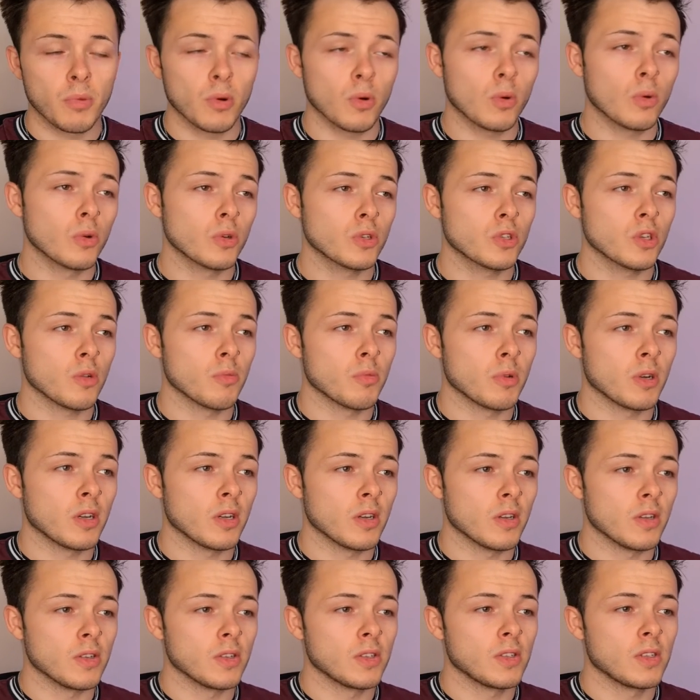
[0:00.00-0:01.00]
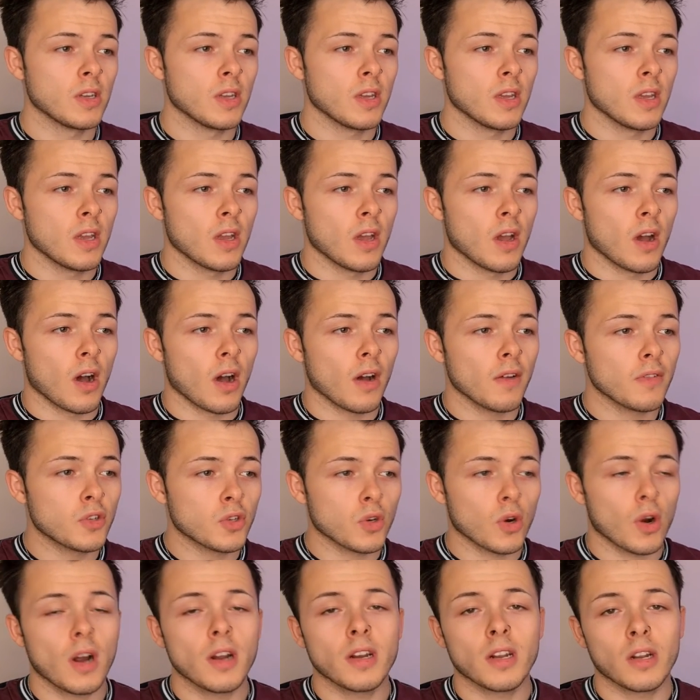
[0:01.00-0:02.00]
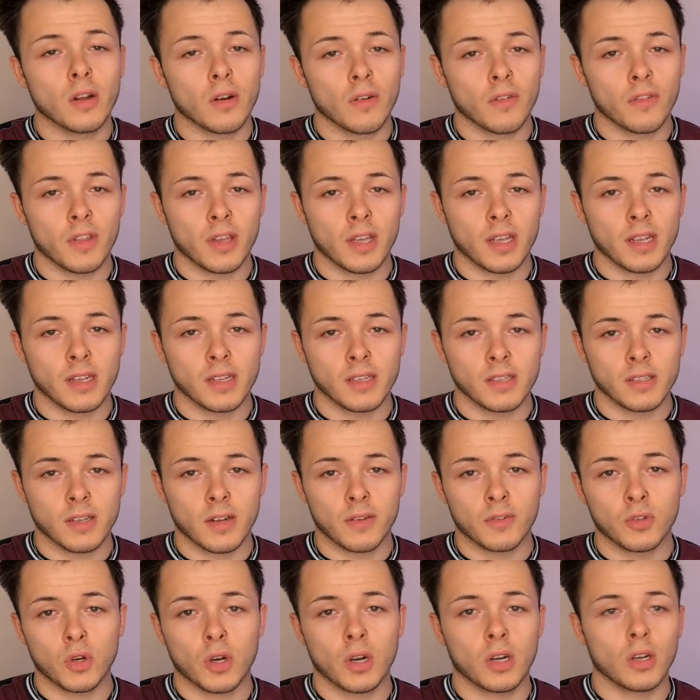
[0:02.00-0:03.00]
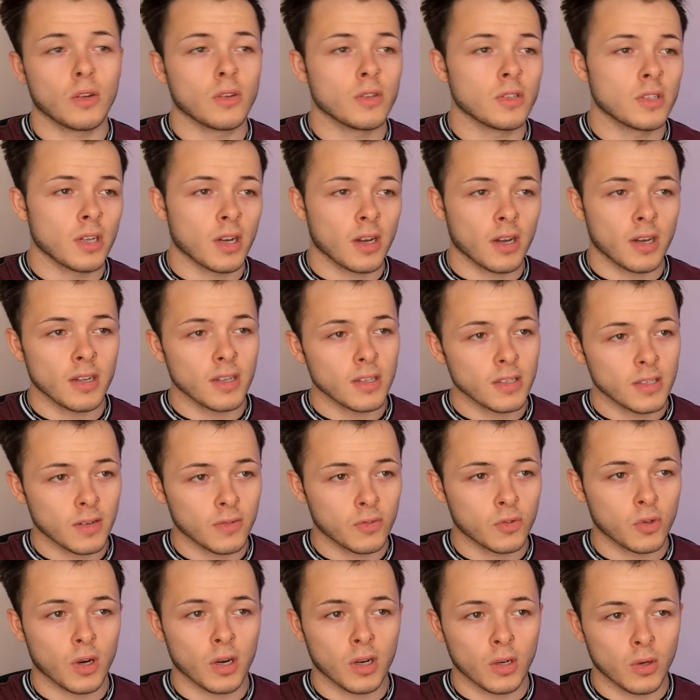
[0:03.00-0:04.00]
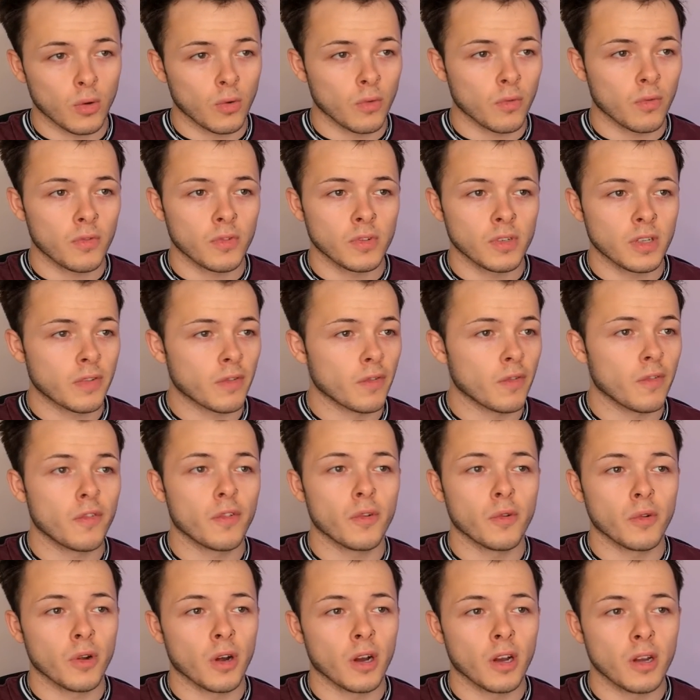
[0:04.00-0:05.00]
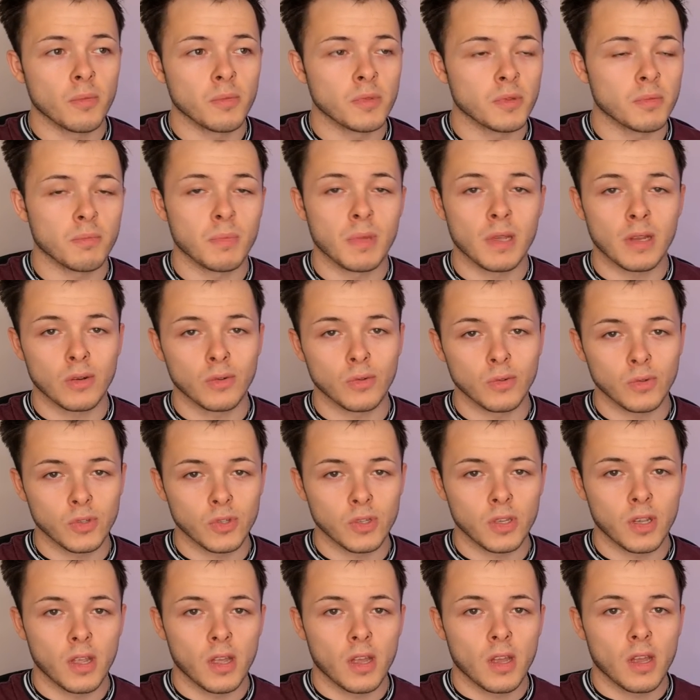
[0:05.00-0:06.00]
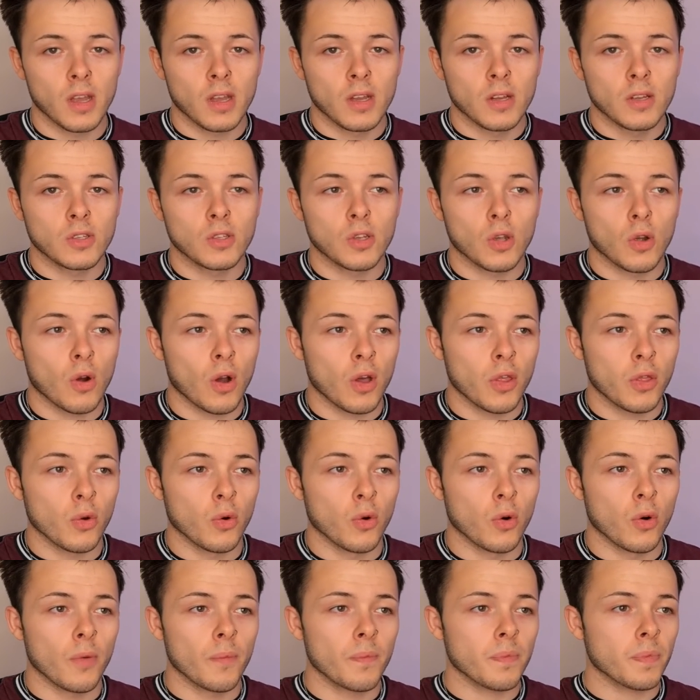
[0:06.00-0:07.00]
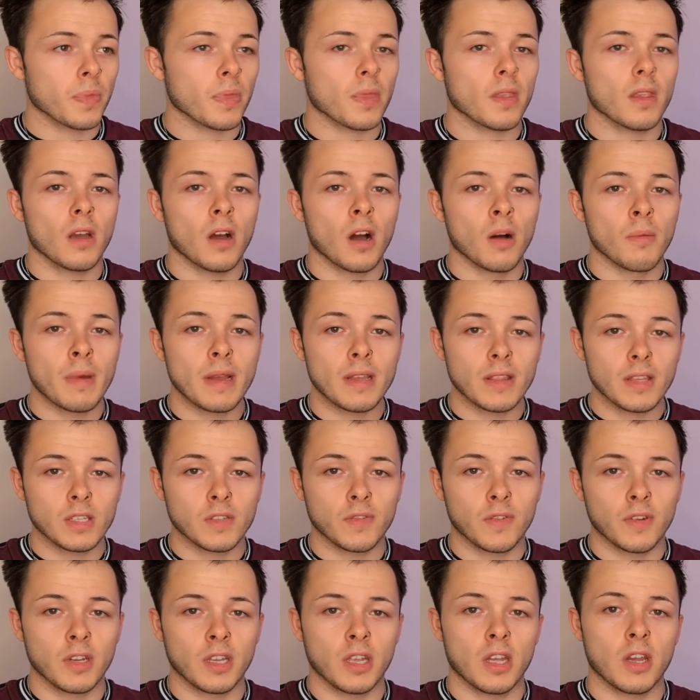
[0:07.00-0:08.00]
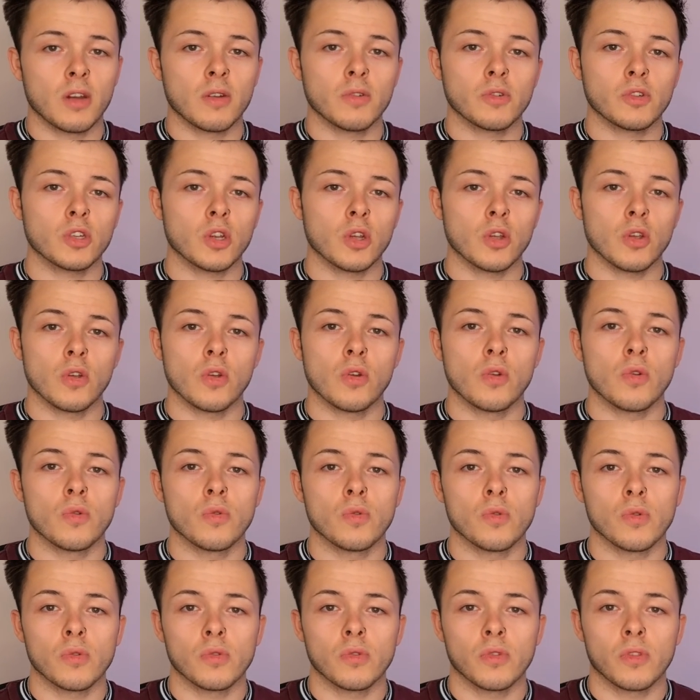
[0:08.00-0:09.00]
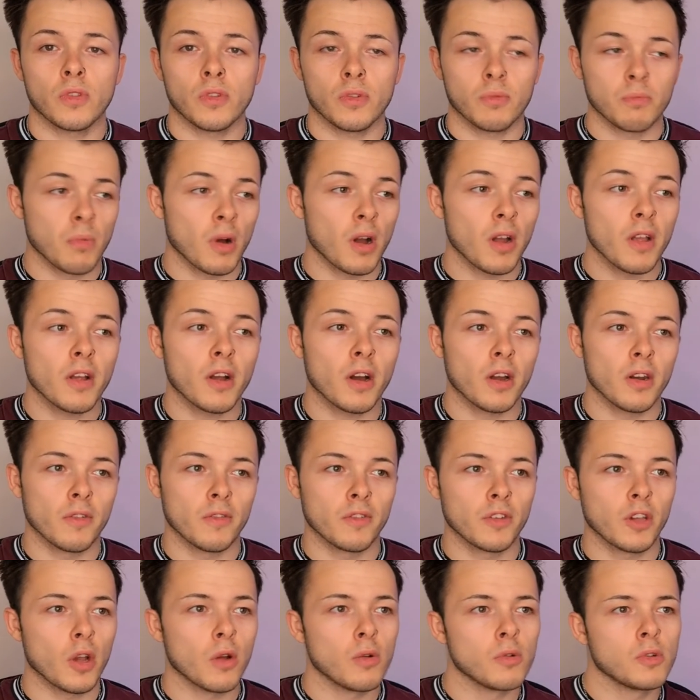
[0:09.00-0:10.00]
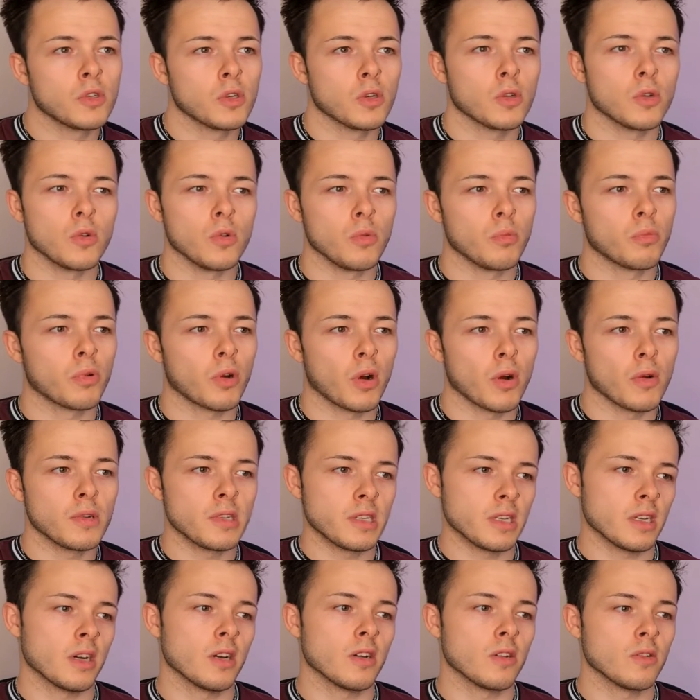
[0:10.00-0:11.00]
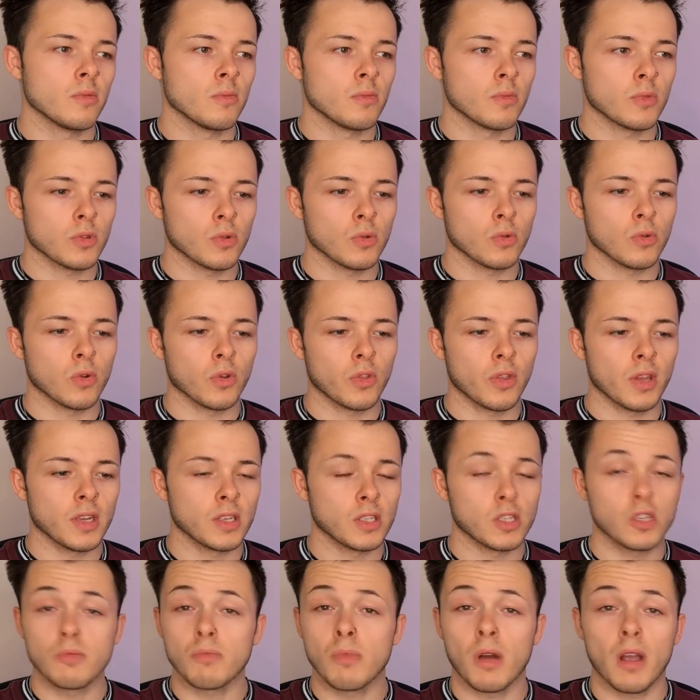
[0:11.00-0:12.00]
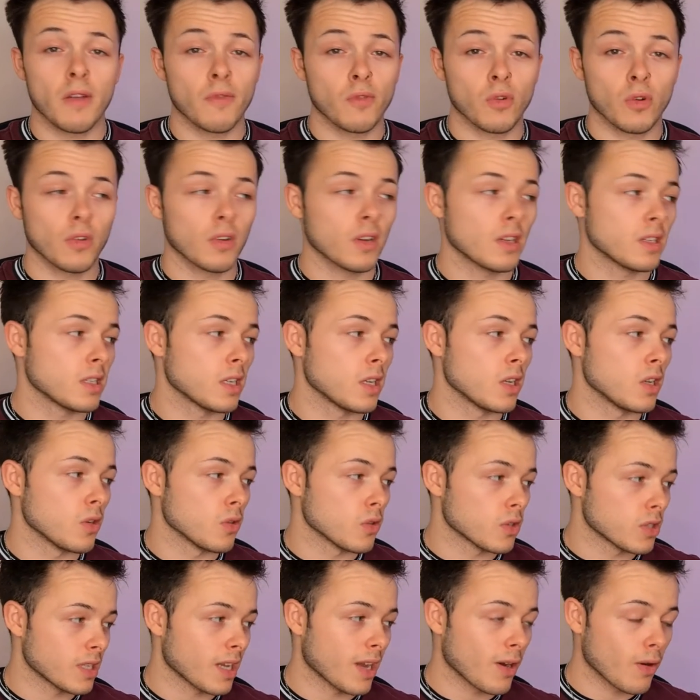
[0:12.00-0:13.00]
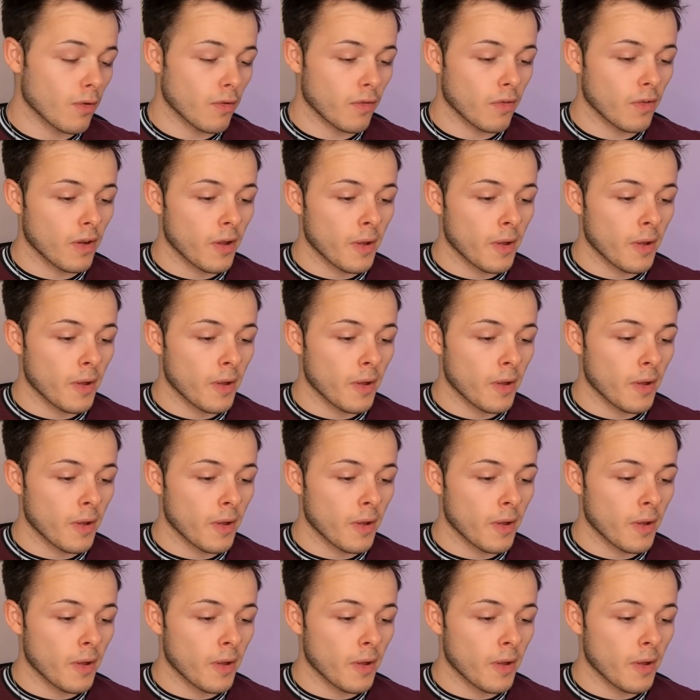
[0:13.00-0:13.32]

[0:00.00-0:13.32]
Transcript: also because I've tried a lot of things, I've tried a lot of diets, I've tried a lot of different food items and meals. So I thought I'll make this video, show you my kind of go-to protein items or things you might have not considered yourself.